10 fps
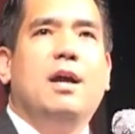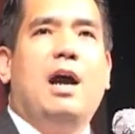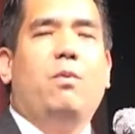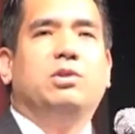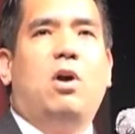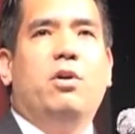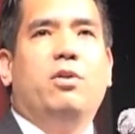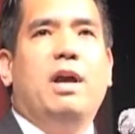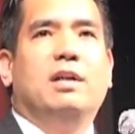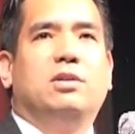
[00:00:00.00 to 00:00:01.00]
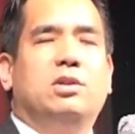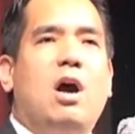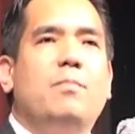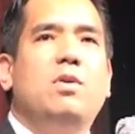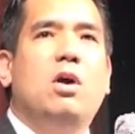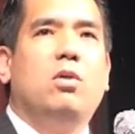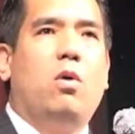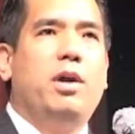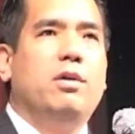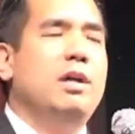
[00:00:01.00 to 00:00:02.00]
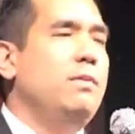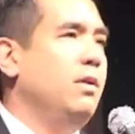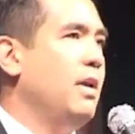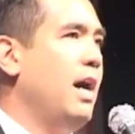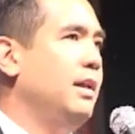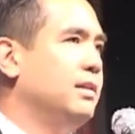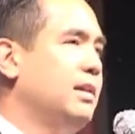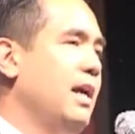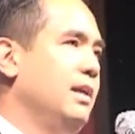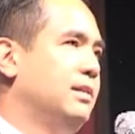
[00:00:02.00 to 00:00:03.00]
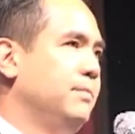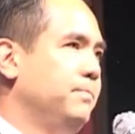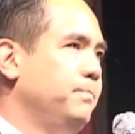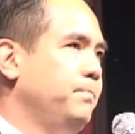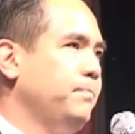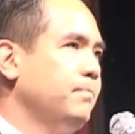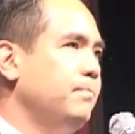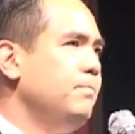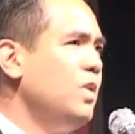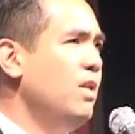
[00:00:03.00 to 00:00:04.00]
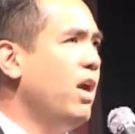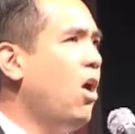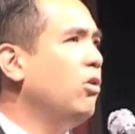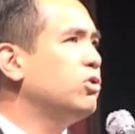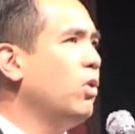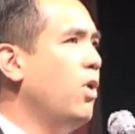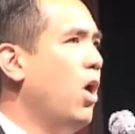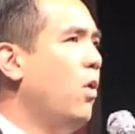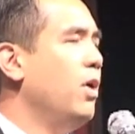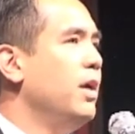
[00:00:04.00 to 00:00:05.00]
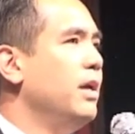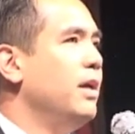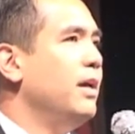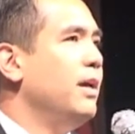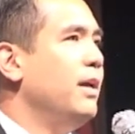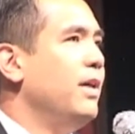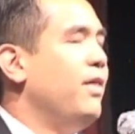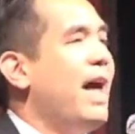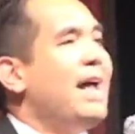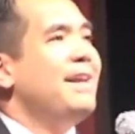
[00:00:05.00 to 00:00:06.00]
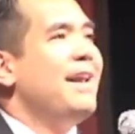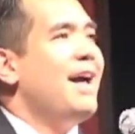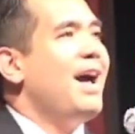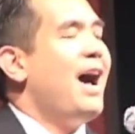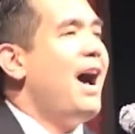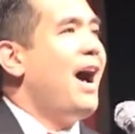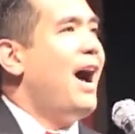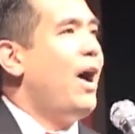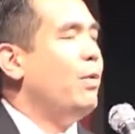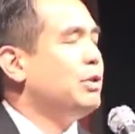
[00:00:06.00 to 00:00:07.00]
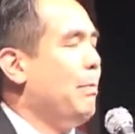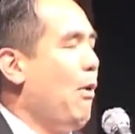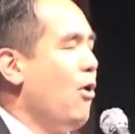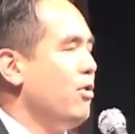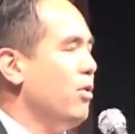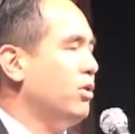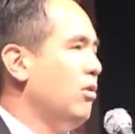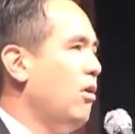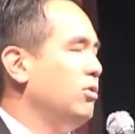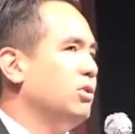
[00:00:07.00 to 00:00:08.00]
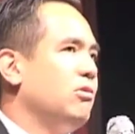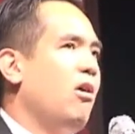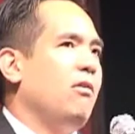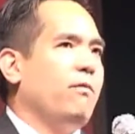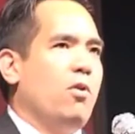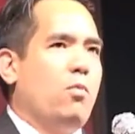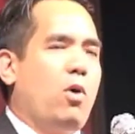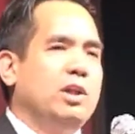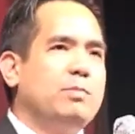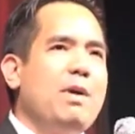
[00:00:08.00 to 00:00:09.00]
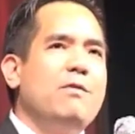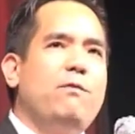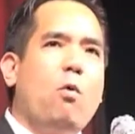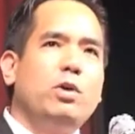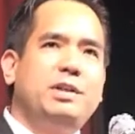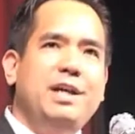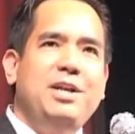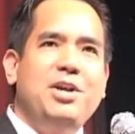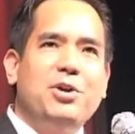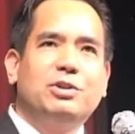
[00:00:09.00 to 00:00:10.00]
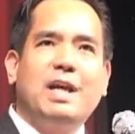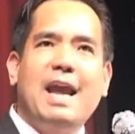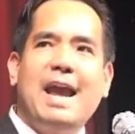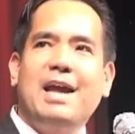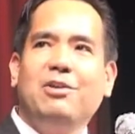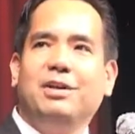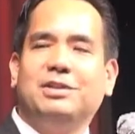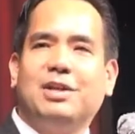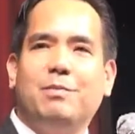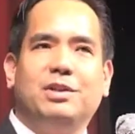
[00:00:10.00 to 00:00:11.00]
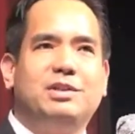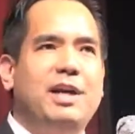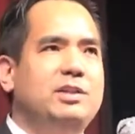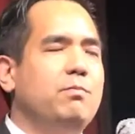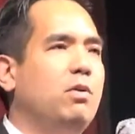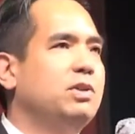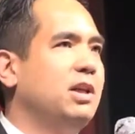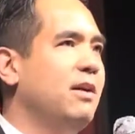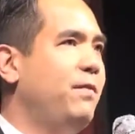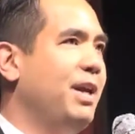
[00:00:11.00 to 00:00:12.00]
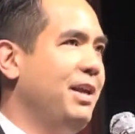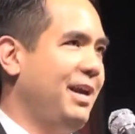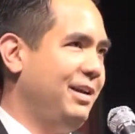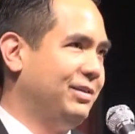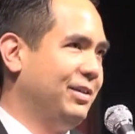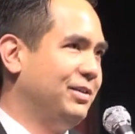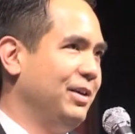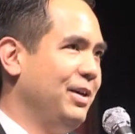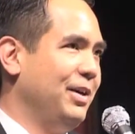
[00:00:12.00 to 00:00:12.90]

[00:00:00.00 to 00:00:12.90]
I was honored as the top young lawyer in the United States. They also know that I was a partner at the largest law firm where I spent 14 years handling some of the state's most significant cases.